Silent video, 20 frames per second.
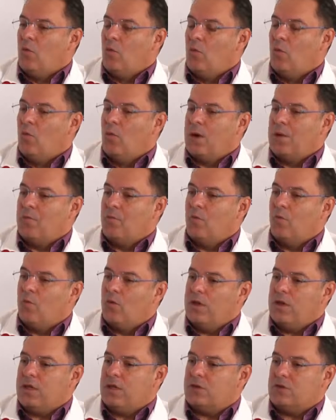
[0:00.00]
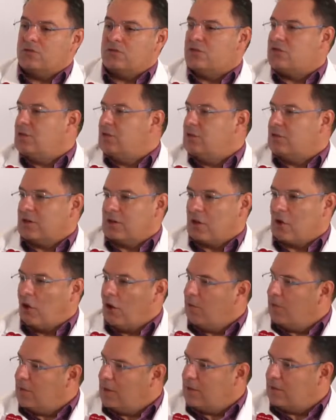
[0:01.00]
when we consider
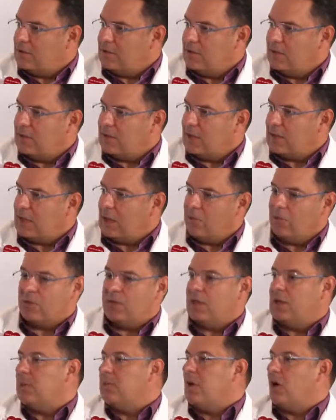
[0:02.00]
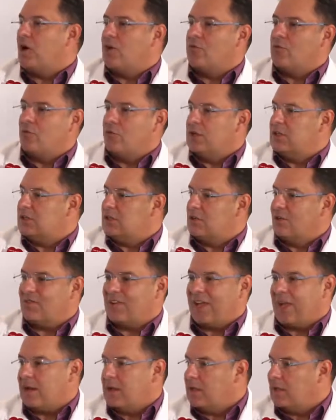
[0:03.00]
COVID, then we think about our risk
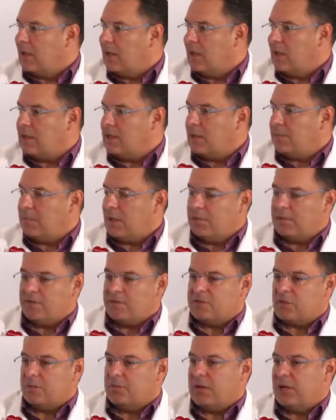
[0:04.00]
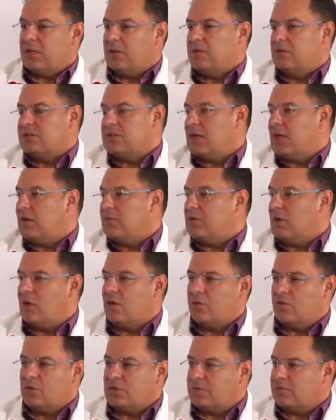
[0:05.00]
of getting it, and maybe somebody doesn't have a
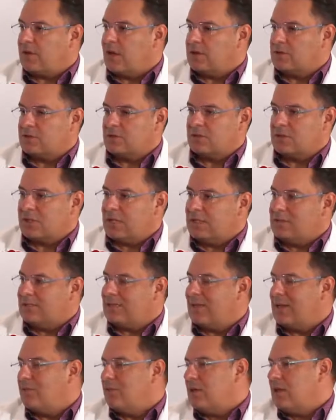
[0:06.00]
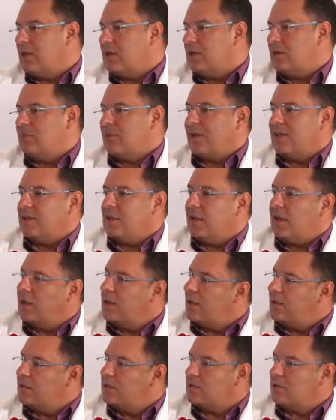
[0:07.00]
lot of risk factors, things like, well, if I
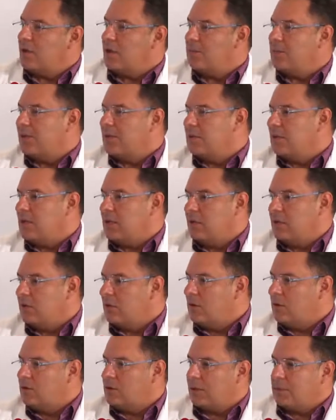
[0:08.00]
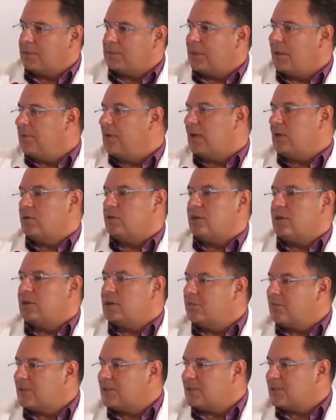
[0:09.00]
get it, it's not a big deal, then maybe I don't need
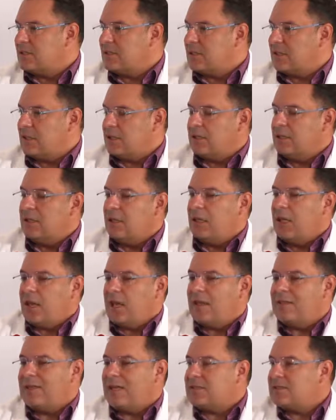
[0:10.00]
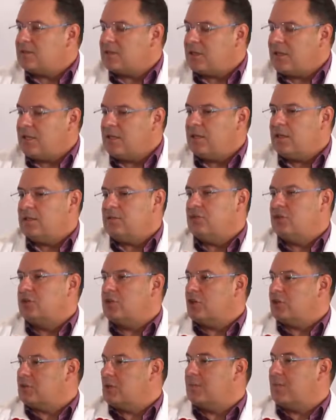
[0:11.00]
the vaccine. And that's thinking
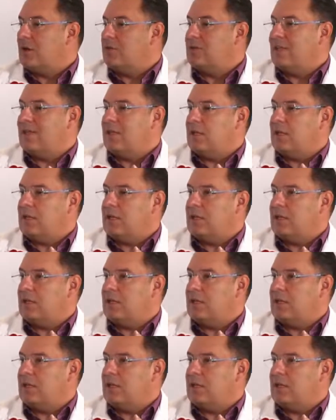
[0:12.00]
just about the